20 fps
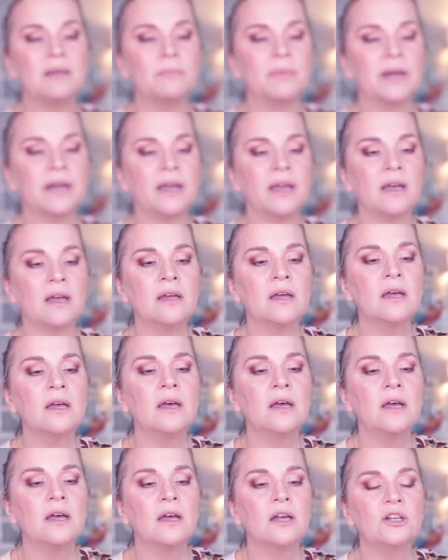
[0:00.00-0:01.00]
mean by
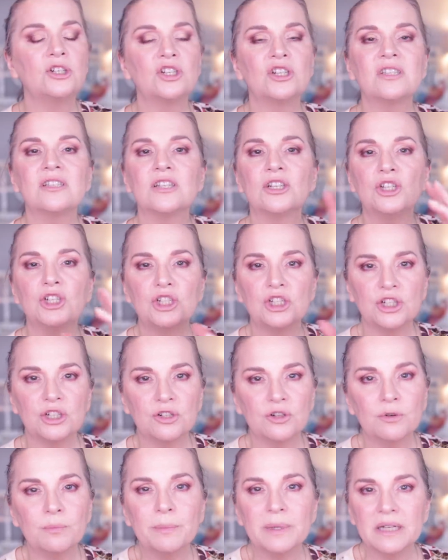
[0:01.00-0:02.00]
just the
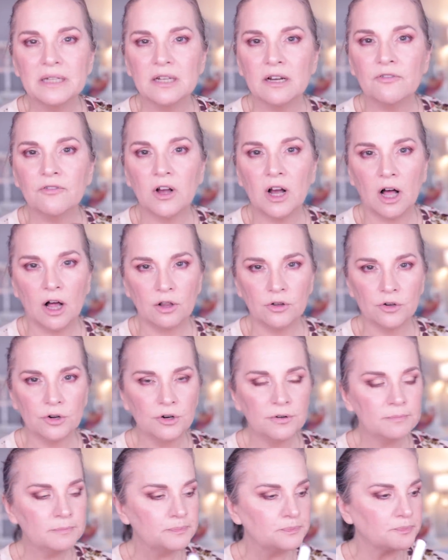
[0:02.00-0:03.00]
sheer bit of
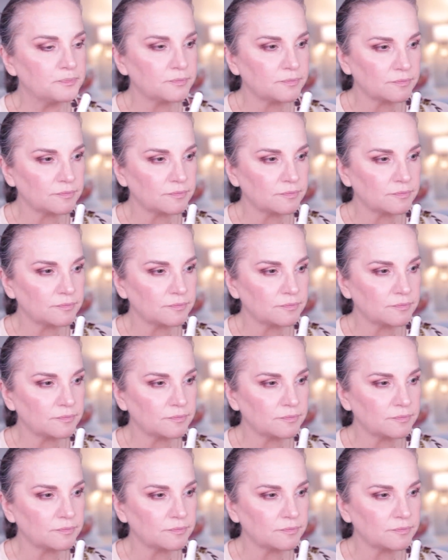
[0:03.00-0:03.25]
color.